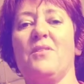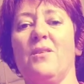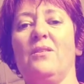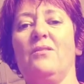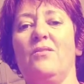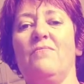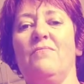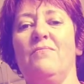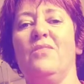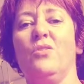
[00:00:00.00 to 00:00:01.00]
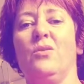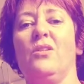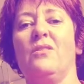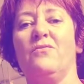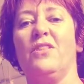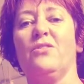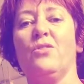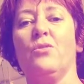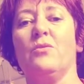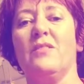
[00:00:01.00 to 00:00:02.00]
I'll do a long phone
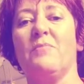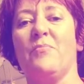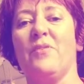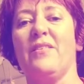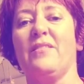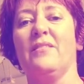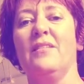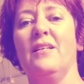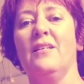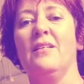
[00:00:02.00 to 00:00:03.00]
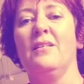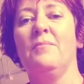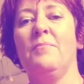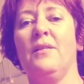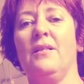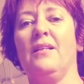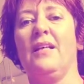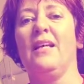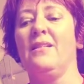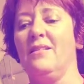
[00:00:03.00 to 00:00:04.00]
call with my brother, but
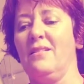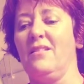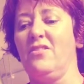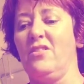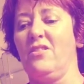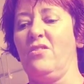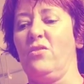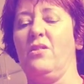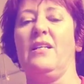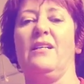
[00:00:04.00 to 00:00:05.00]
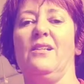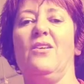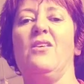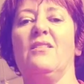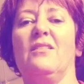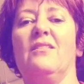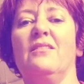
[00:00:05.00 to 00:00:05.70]
again, it's just talking a lot.